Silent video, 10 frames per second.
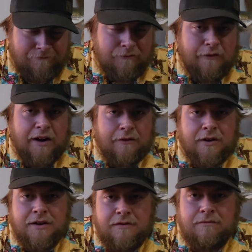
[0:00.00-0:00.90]

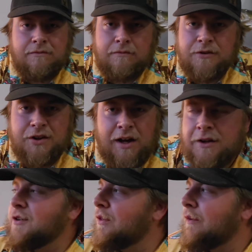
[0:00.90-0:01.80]
favorite
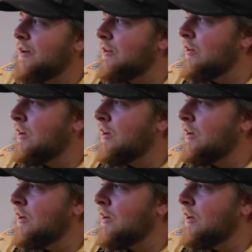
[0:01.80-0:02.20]
size to throw.